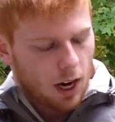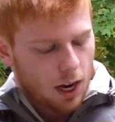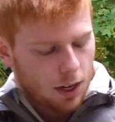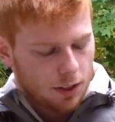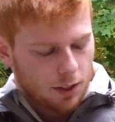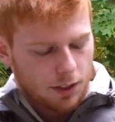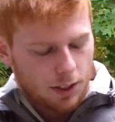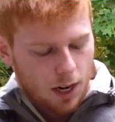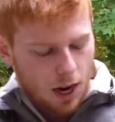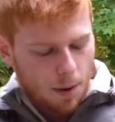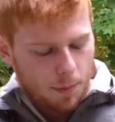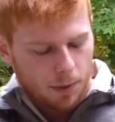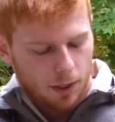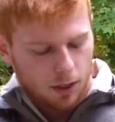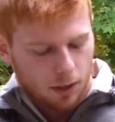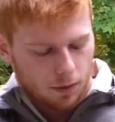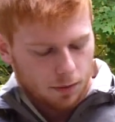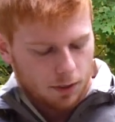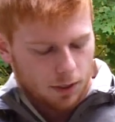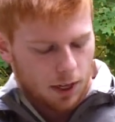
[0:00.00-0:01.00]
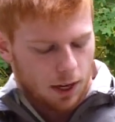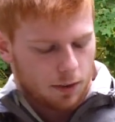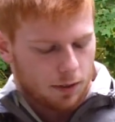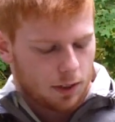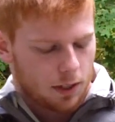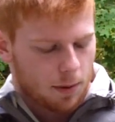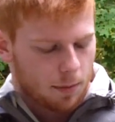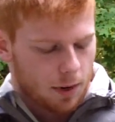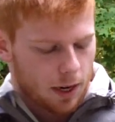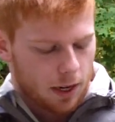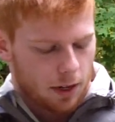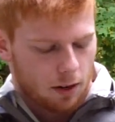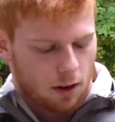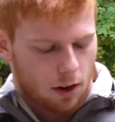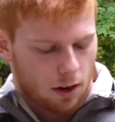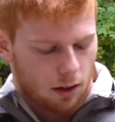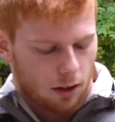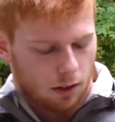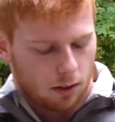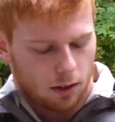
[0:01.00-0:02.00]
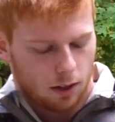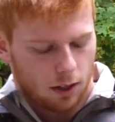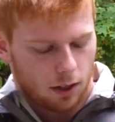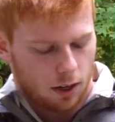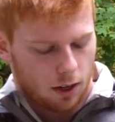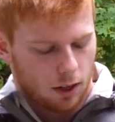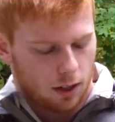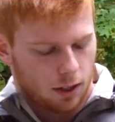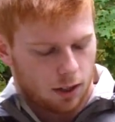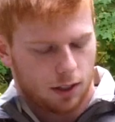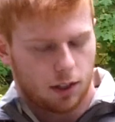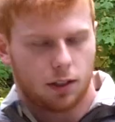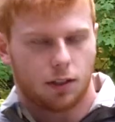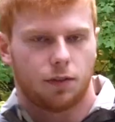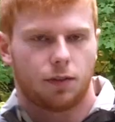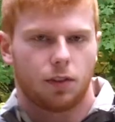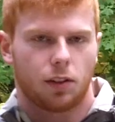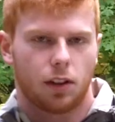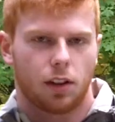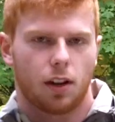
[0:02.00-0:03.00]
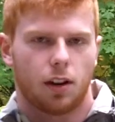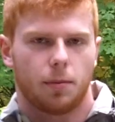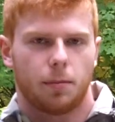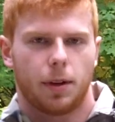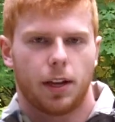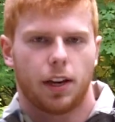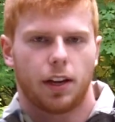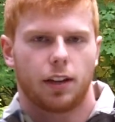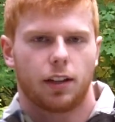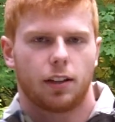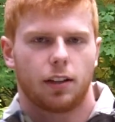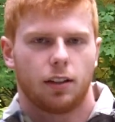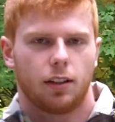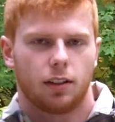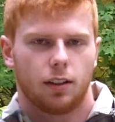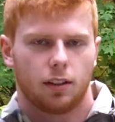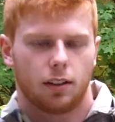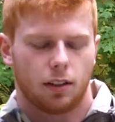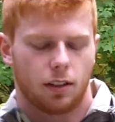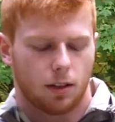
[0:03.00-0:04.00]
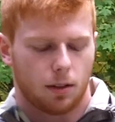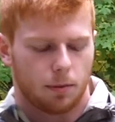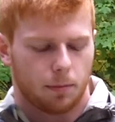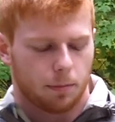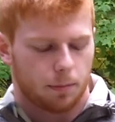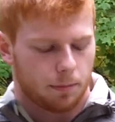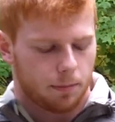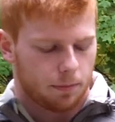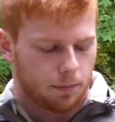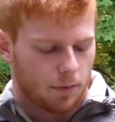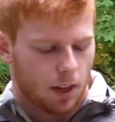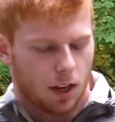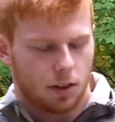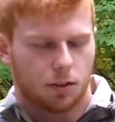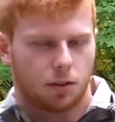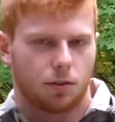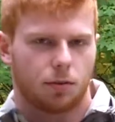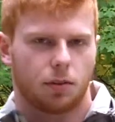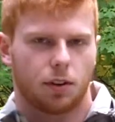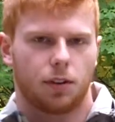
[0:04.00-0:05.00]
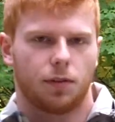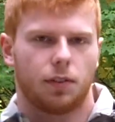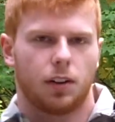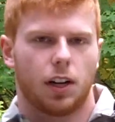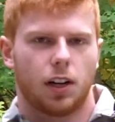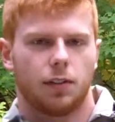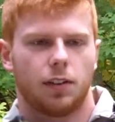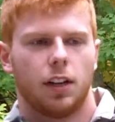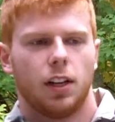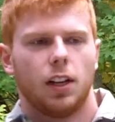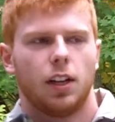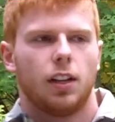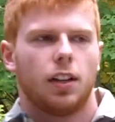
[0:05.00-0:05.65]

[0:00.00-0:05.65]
the topic of safe, semi, and auto, this is a fully automatic SR25.